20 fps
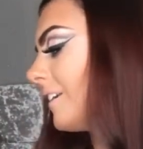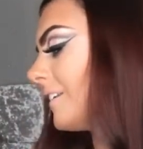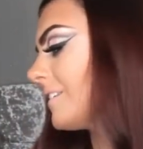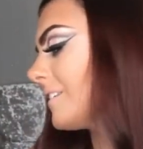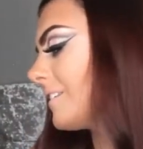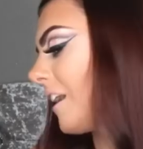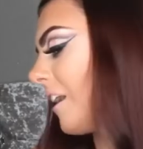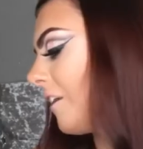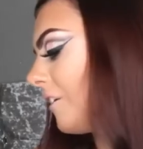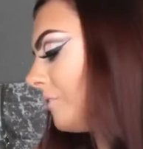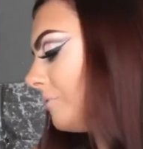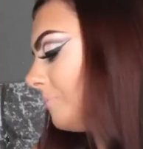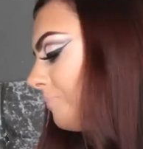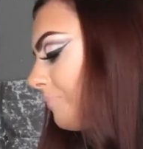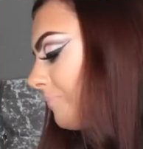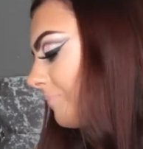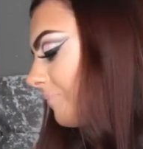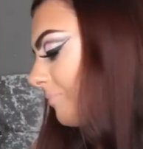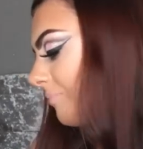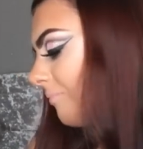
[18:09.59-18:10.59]
So
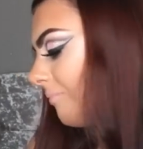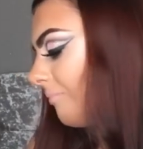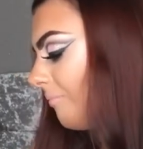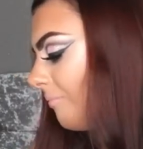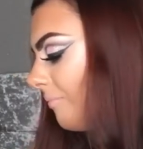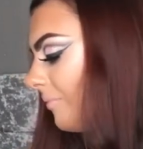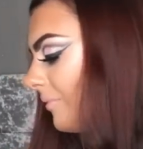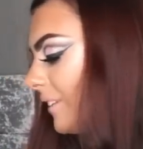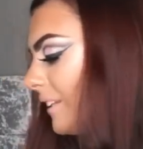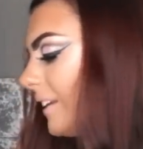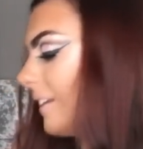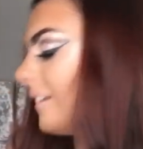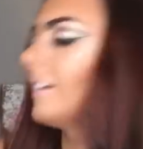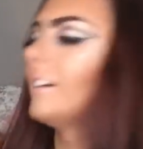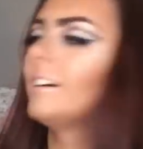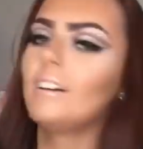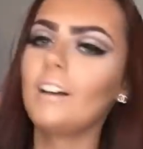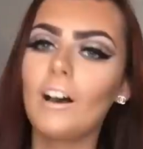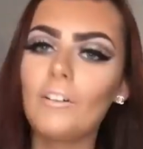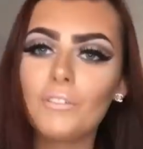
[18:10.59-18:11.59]

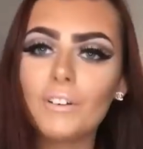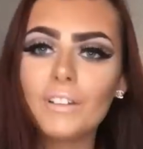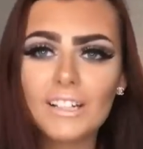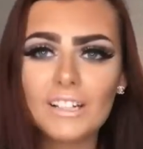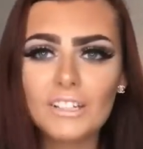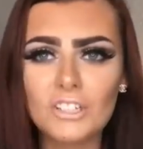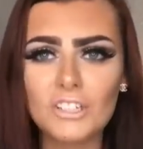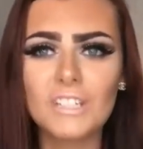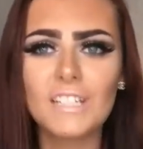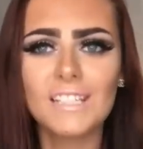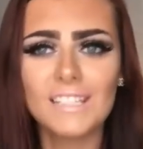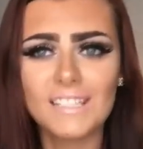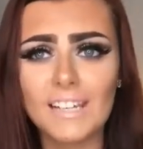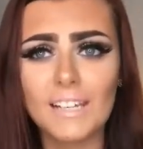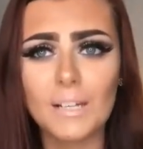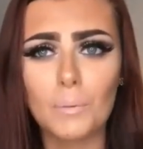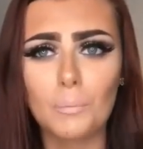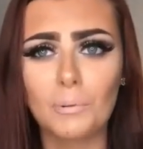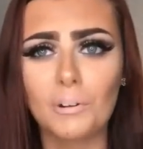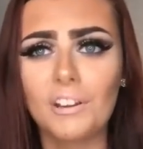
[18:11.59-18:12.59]
I feel like I just need to
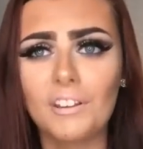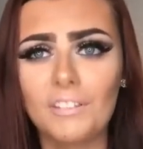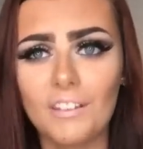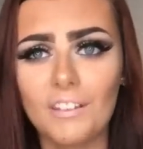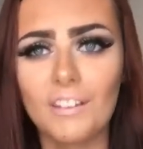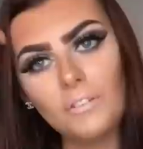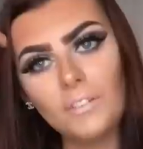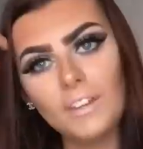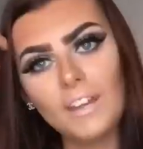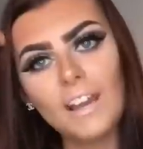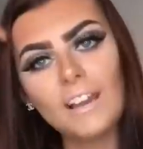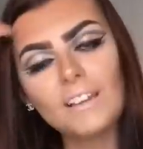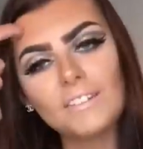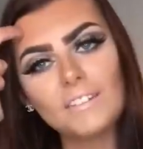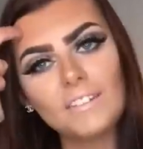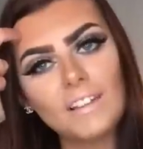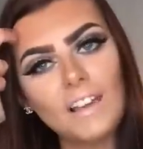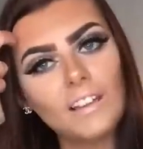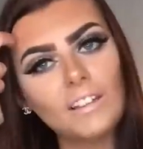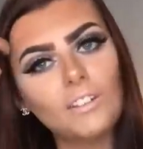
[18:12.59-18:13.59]
take a breather. The next
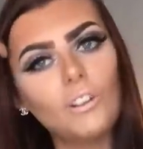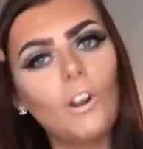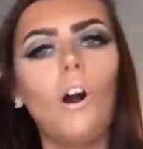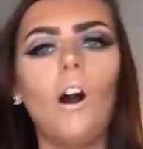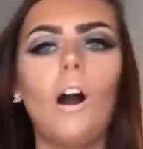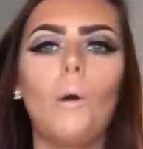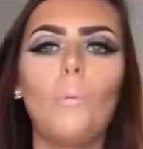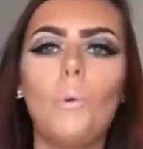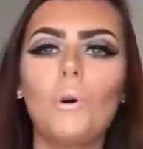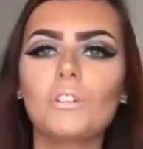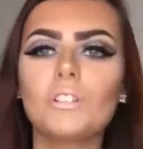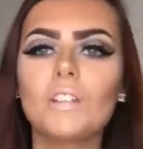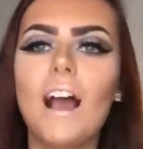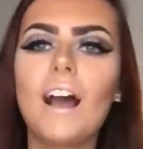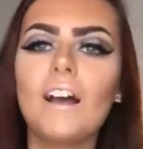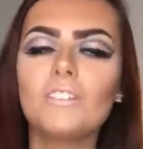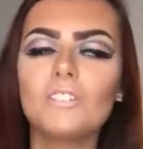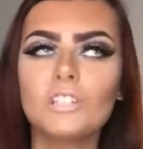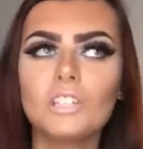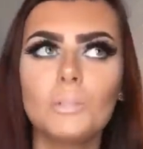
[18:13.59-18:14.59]
thing I got, I wasn't
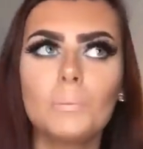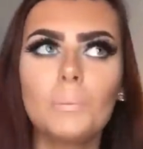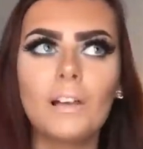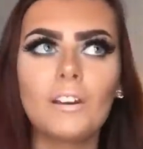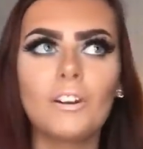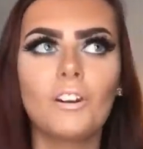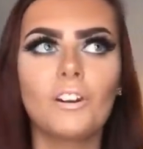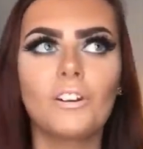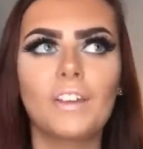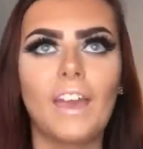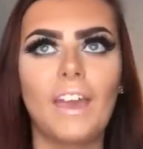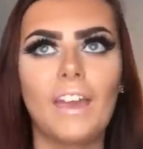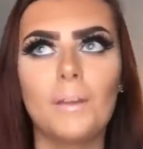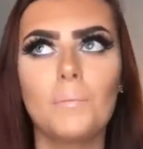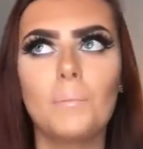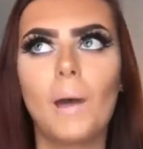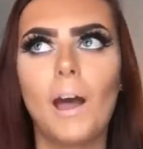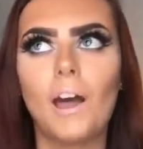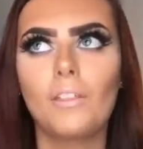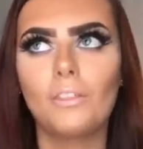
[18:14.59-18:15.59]
actually planning on
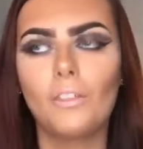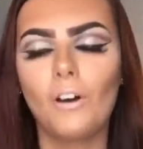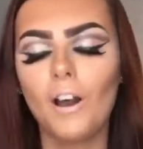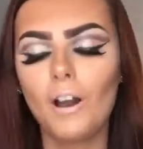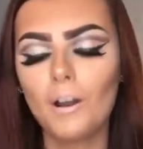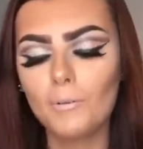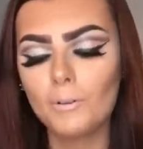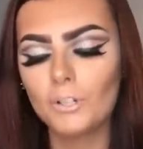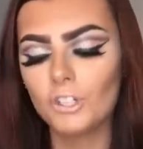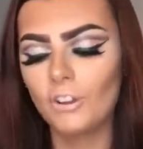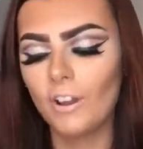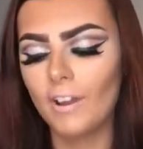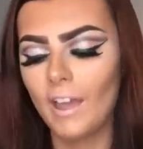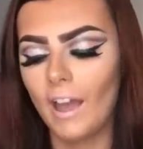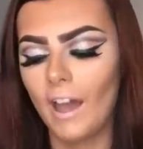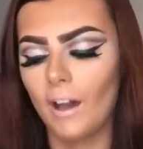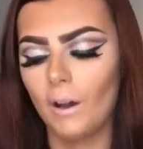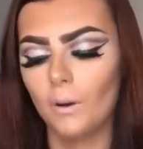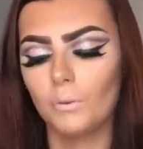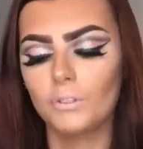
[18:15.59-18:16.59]
getting, but I thought I would try it
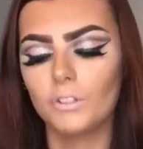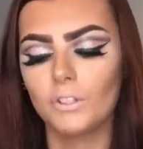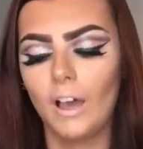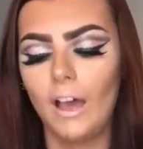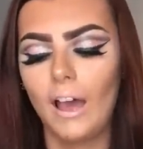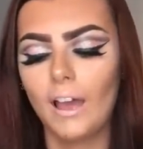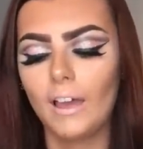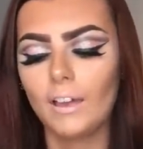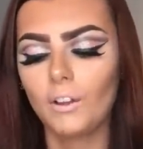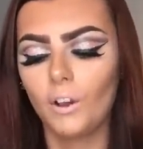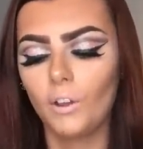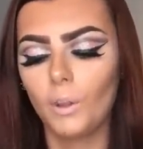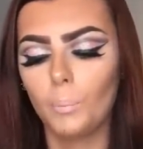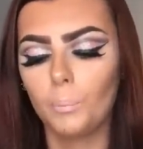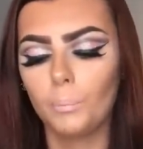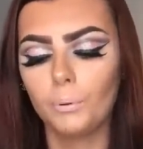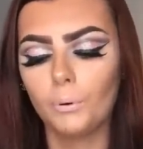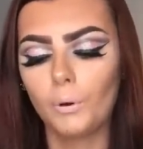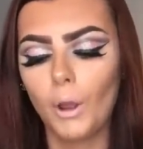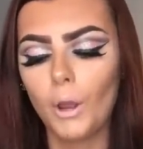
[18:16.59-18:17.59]
out. So I got the
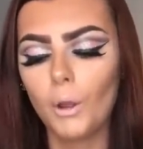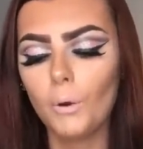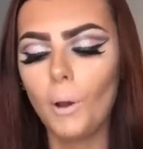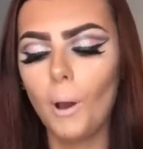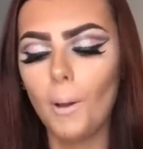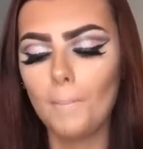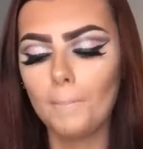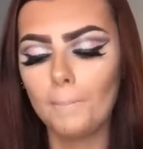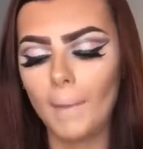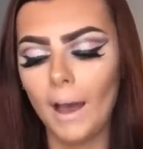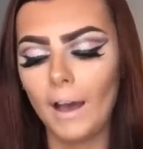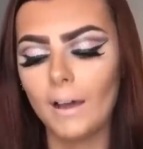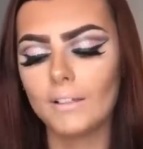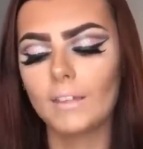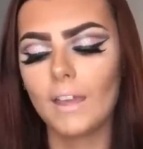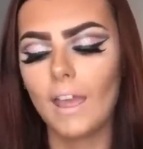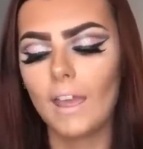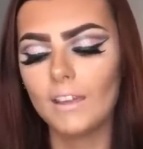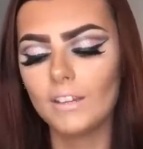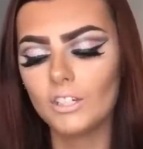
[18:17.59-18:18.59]
Pro
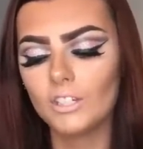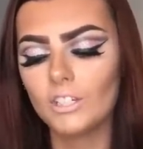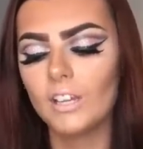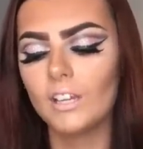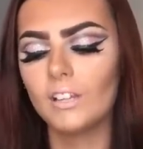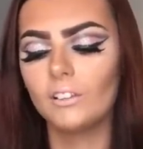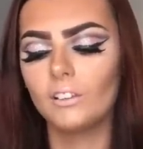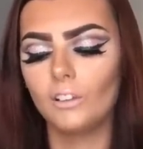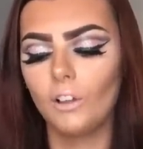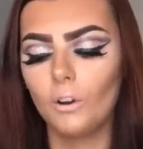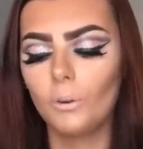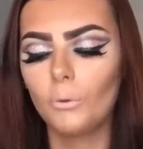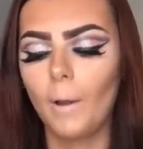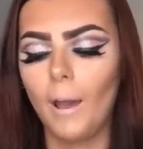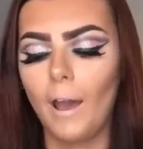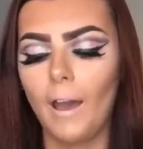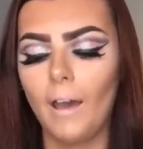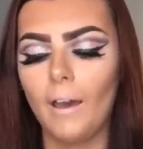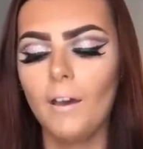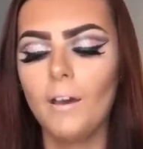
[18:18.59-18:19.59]
Matte H D
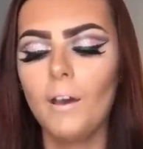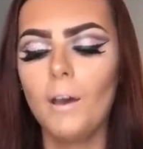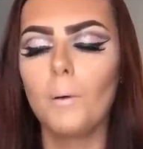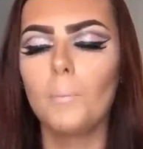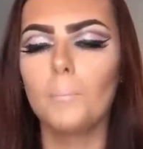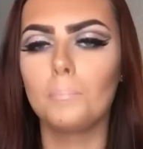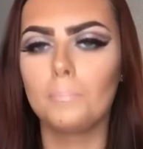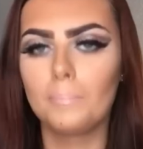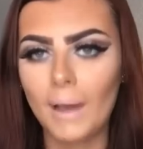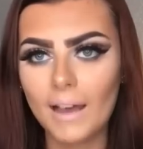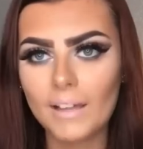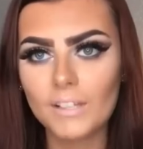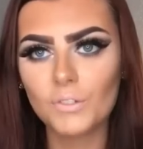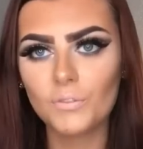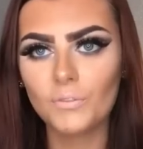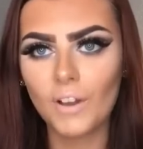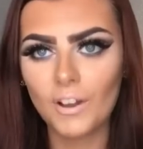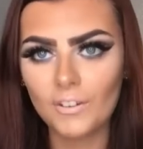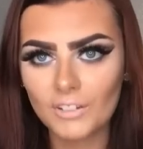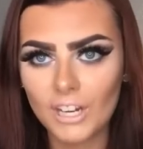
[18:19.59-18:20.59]
Longwear
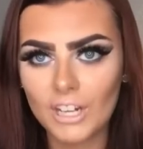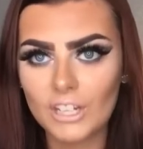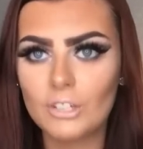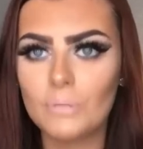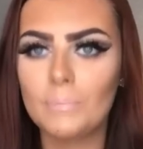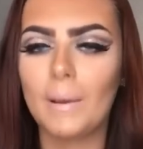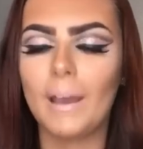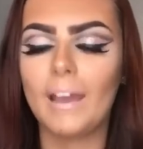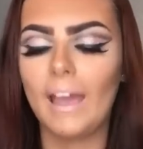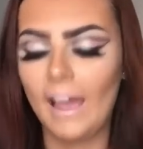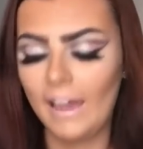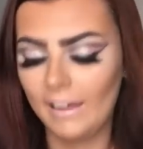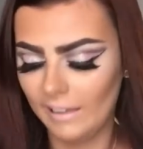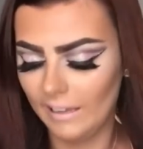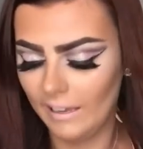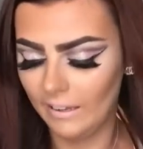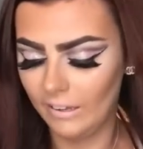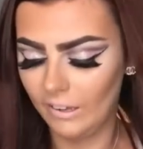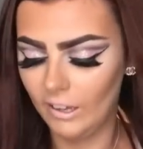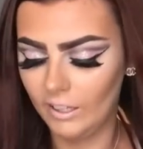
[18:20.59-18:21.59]
Matte Foundation by L
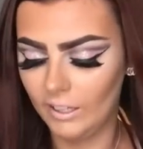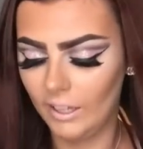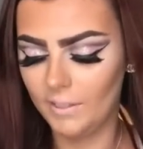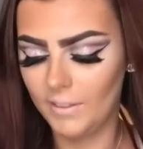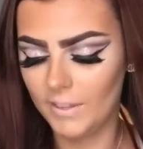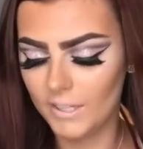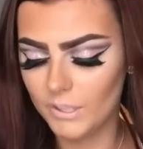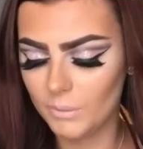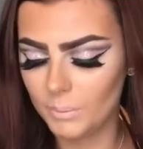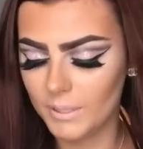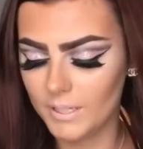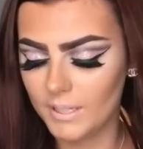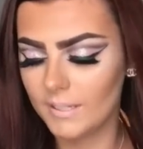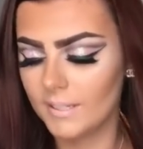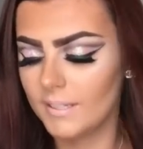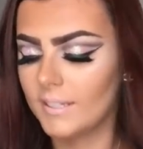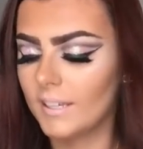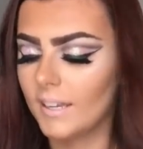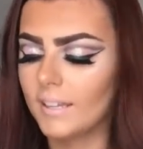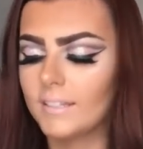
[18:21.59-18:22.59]
A Girl, and this was
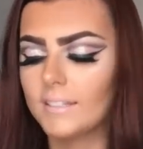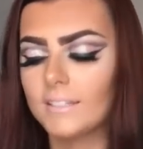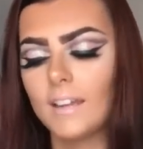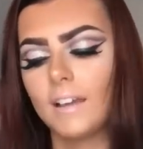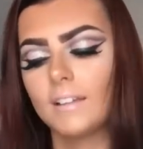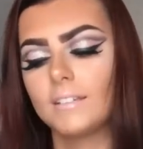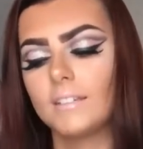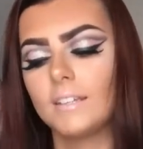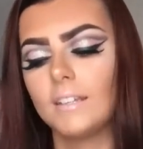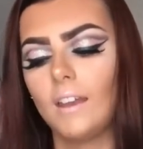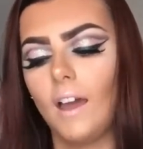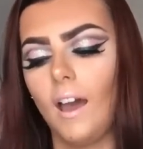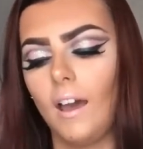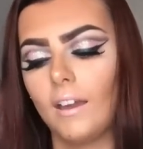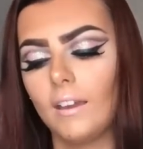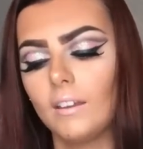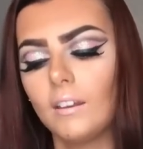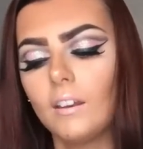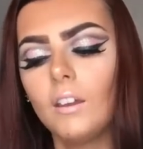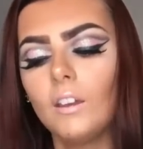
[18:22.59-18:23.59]
six
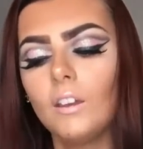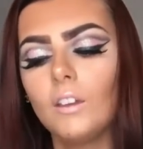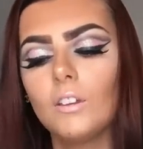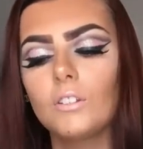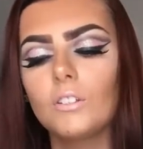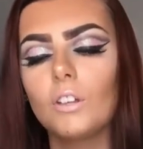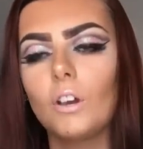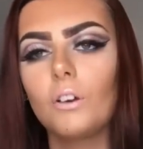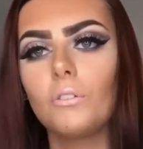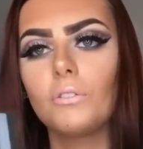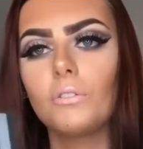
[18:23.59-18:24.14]
ninety-nine. So